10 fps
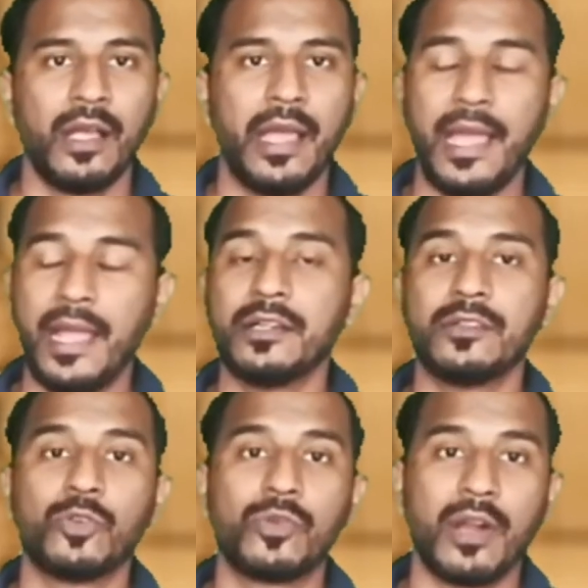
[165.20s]
and
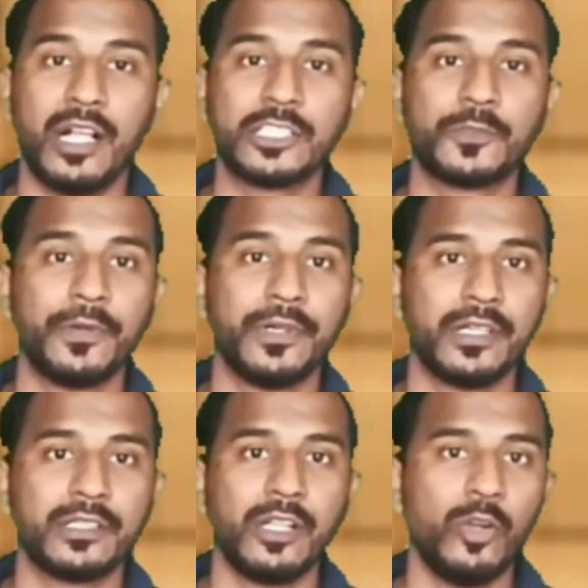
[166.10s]
to
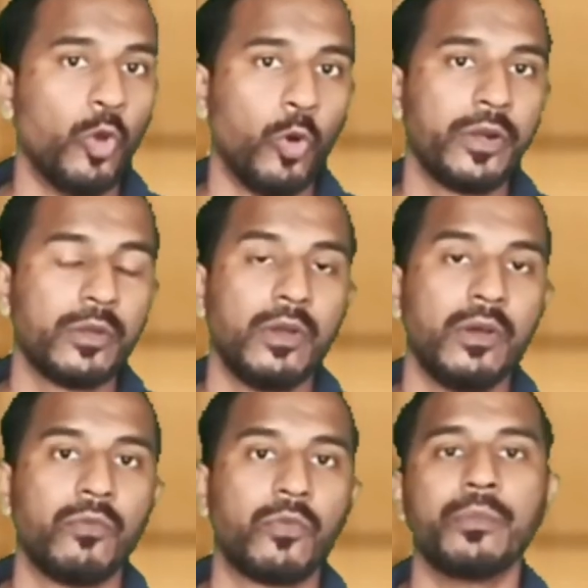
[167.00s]
transfer the load
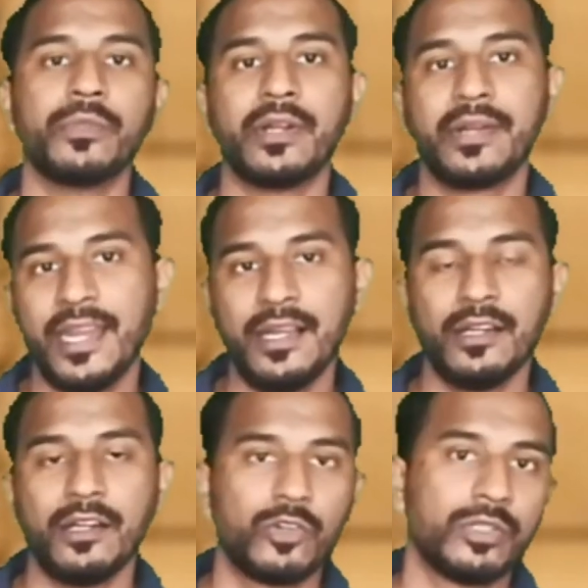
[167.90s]
from the rail
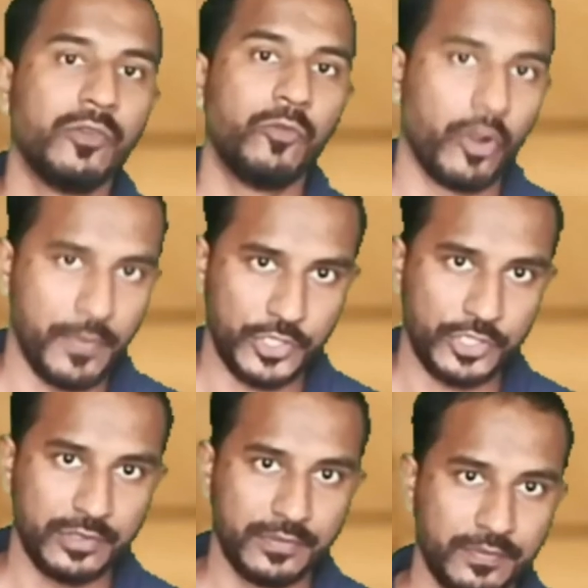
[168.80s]
to the
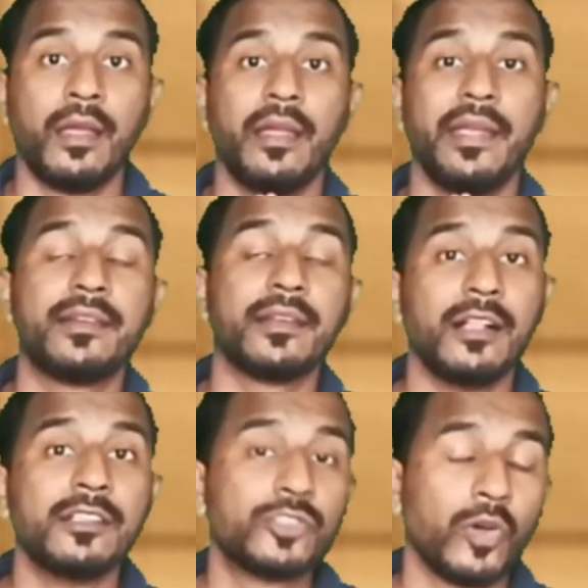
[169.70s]
formation. It
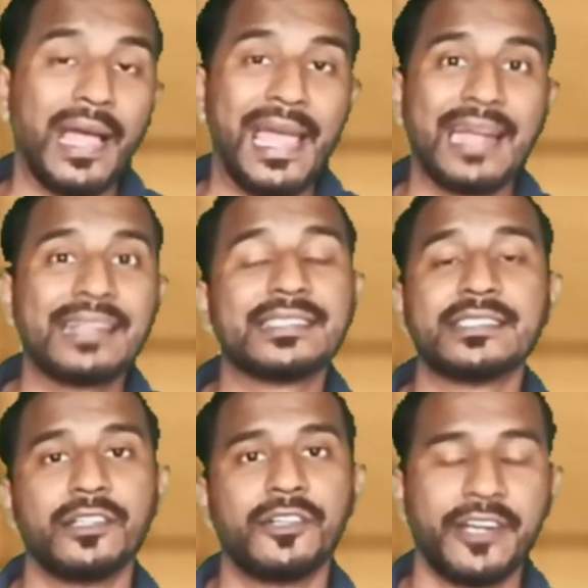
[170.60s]
also acts
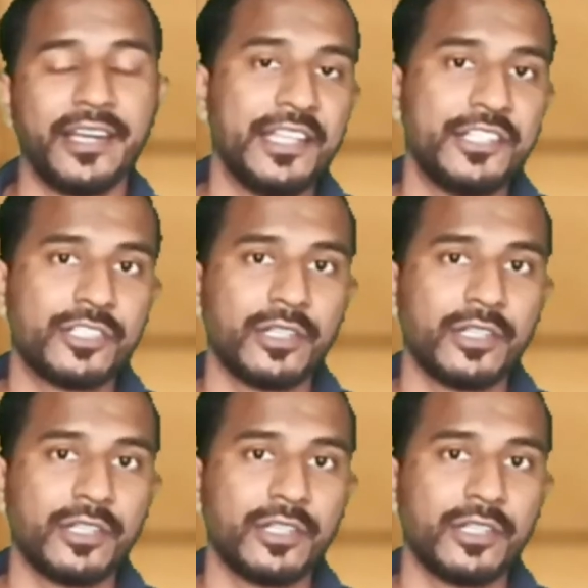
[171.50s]
as a drainage